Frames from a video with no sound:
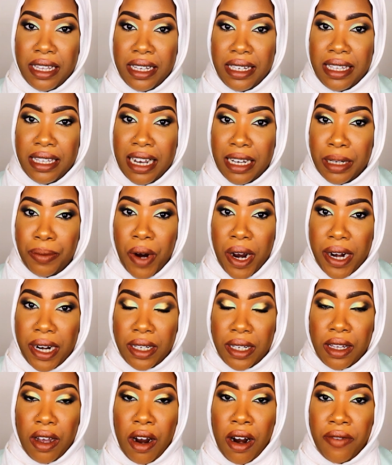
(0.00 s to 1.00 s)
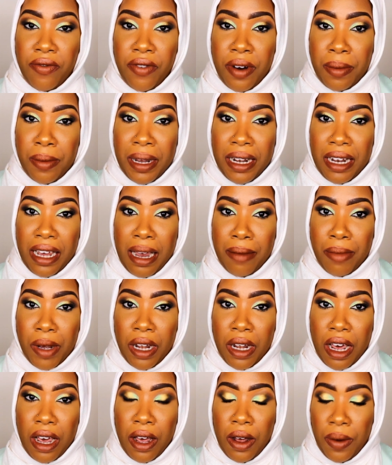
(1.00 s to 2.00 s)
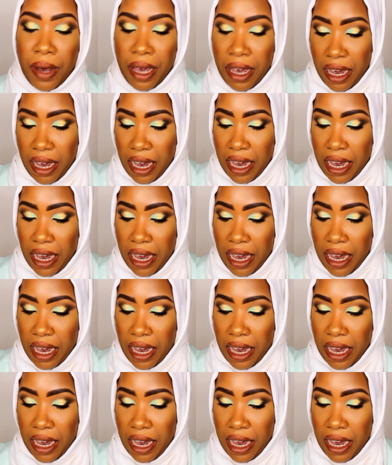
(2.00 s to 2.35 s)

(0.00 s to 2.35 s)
These next products are from Glam Glow.